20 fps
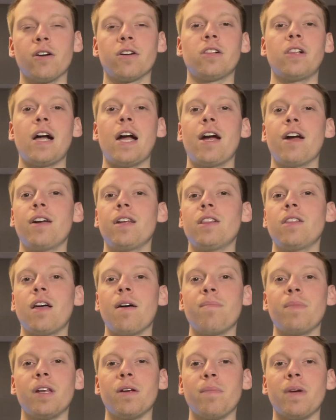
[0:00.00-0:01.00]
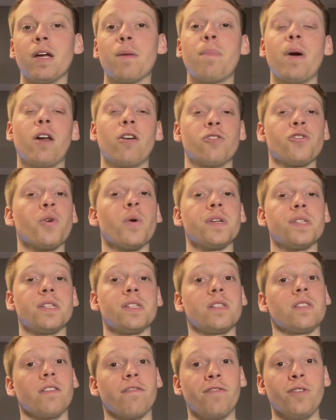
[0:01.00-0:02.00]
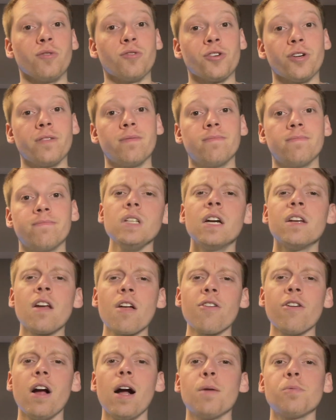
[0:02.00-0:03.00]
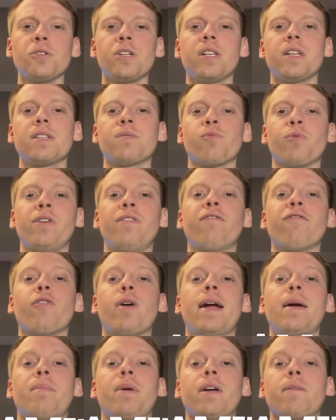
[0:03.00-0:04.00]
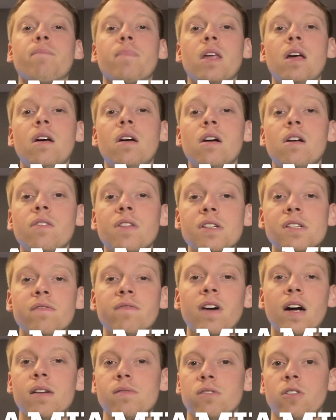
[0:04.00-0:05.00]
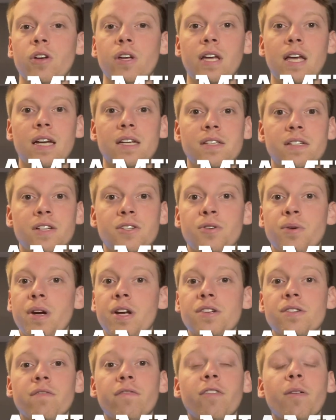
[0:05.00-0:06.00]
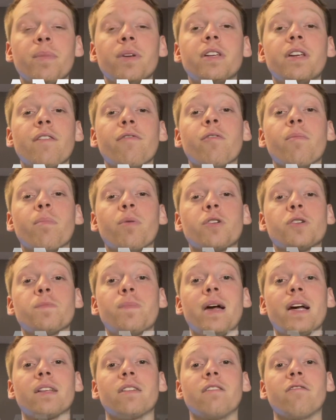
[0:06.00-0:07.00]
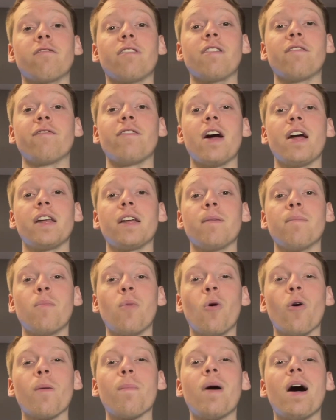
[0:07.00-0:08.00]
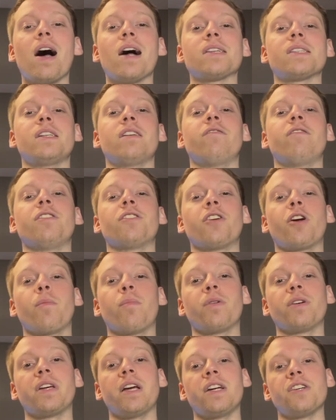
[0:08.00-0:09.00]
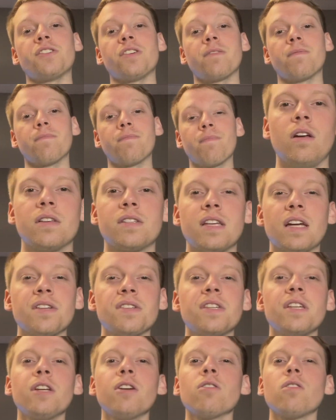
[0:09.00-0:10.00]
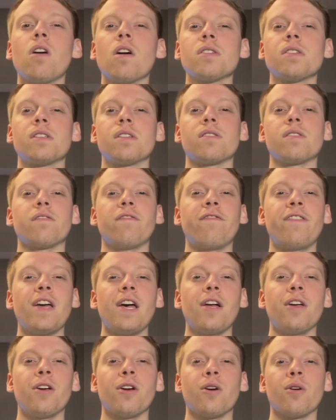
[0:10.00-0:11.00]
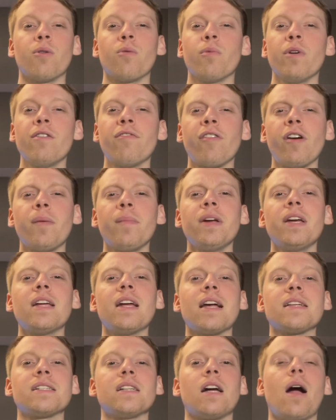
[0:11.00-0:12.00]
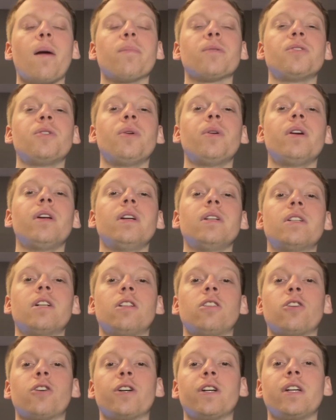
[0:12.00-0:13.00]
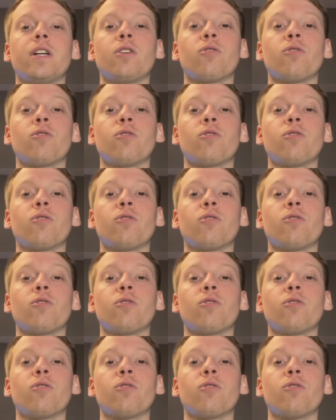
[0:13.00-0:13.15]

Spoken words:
clarity led me to make better choices in the future. Another option is reframing. This involves looking at a situation from a different perspective and finding a more positive interpretation. Instead of seeing your losses as a failure, reframing it as an opportunity to learn and